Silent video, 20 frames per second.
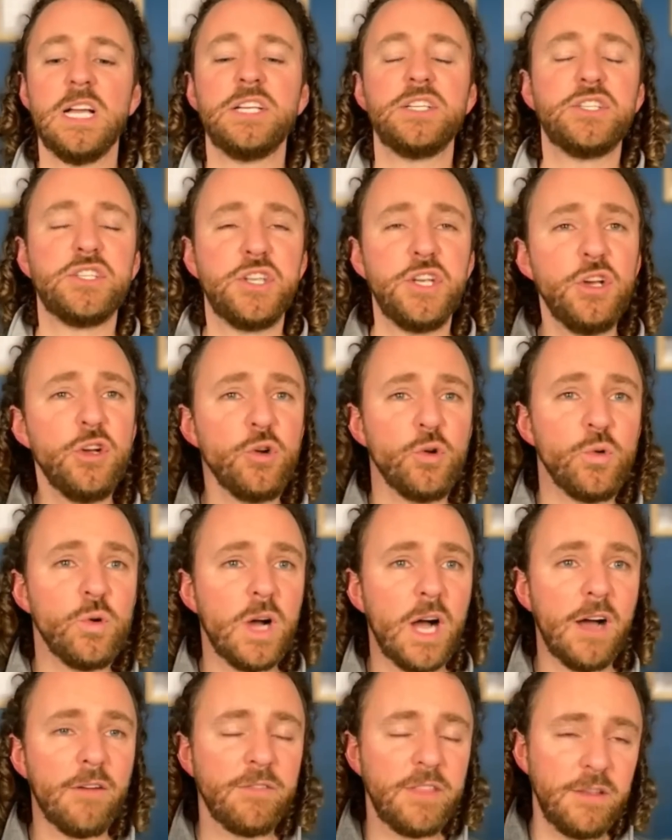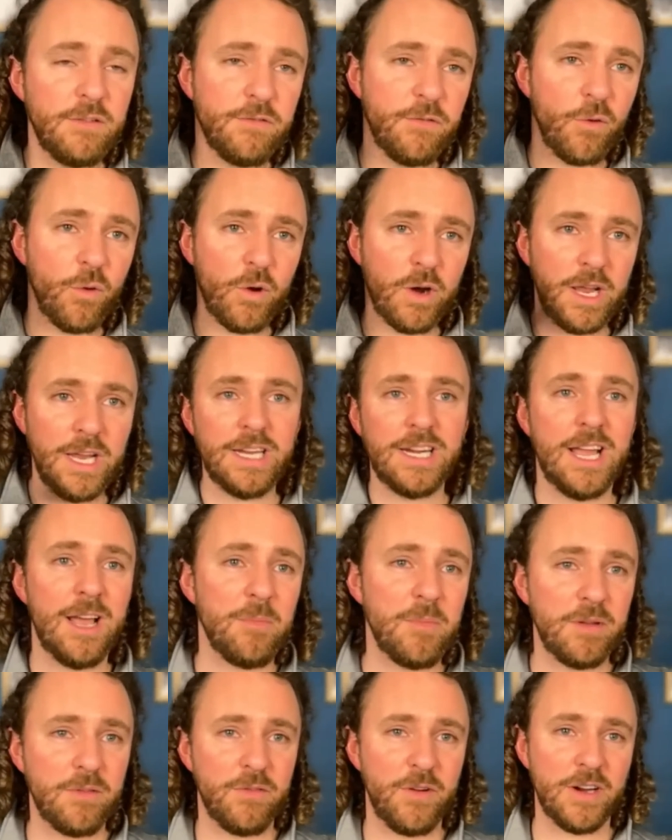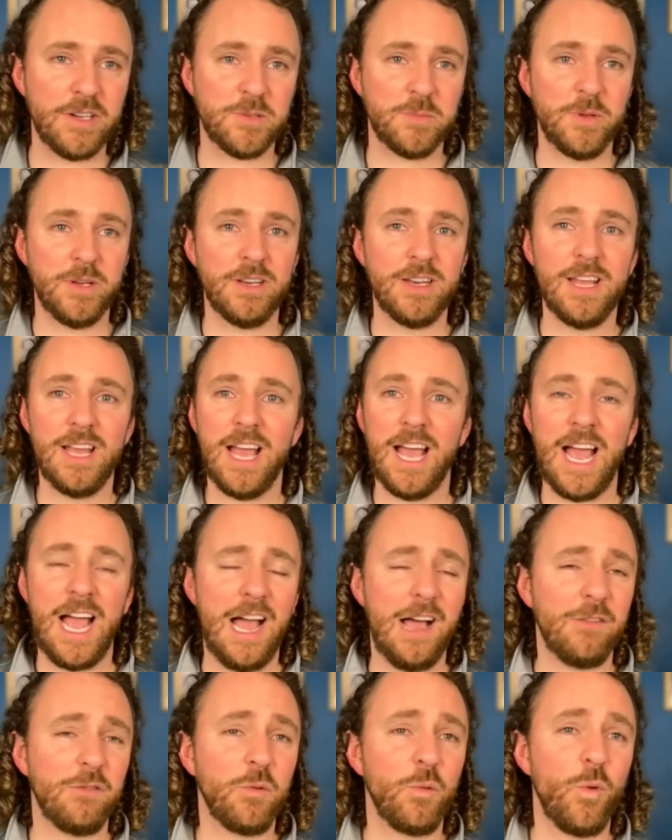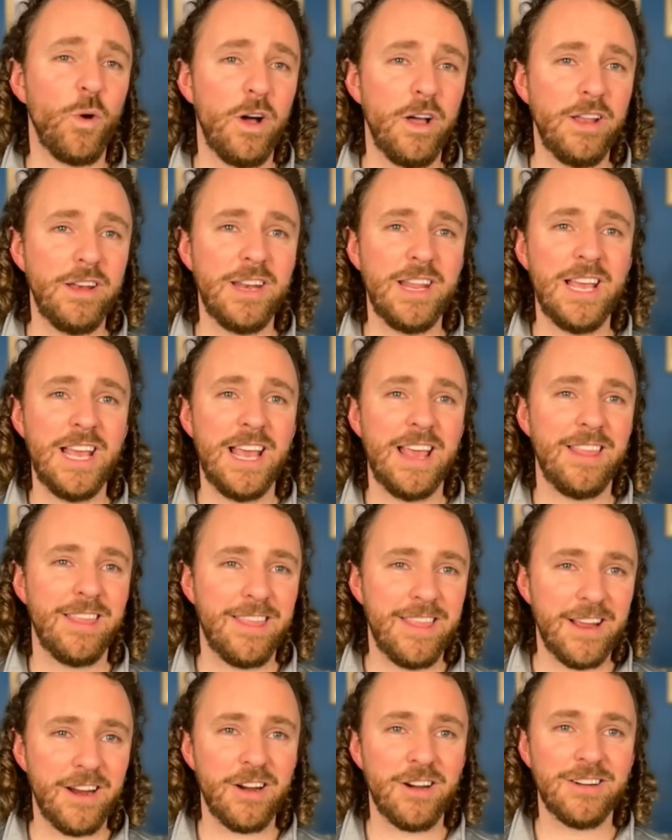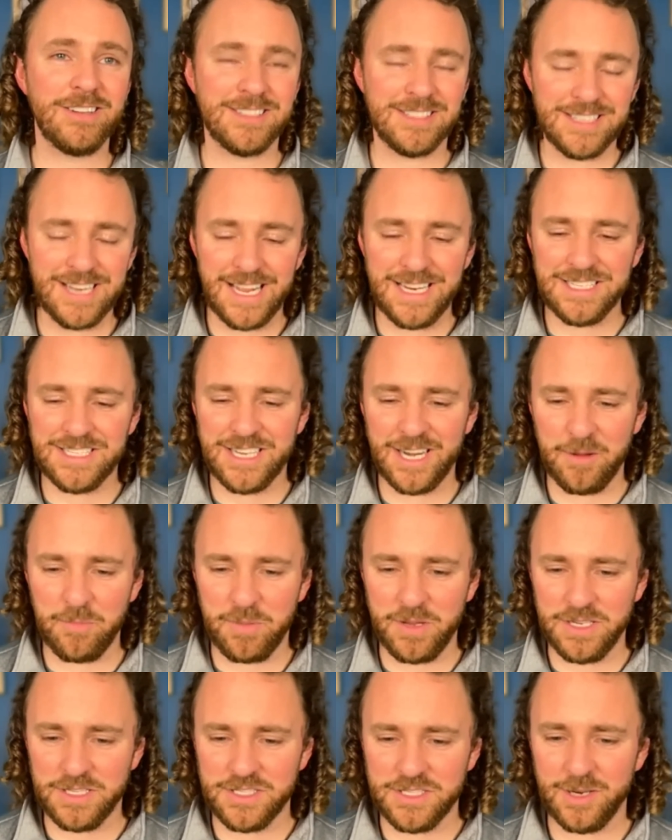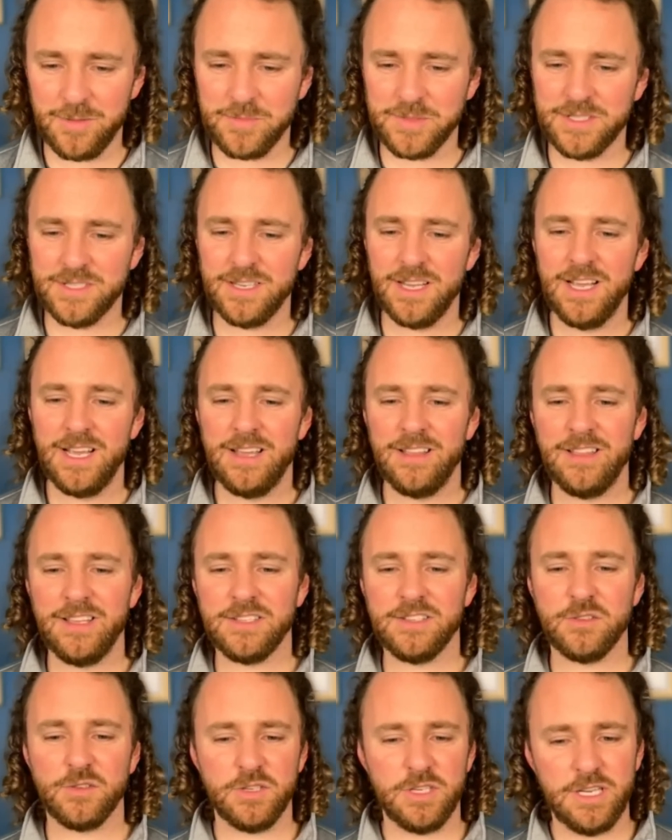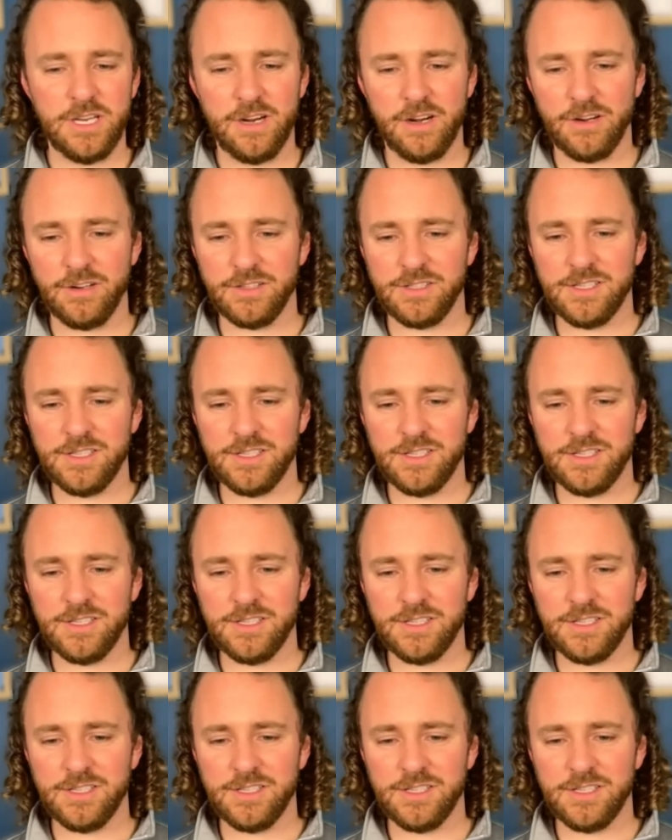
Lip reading: 2 of the 4 incoming freshmen have won their state championships this year.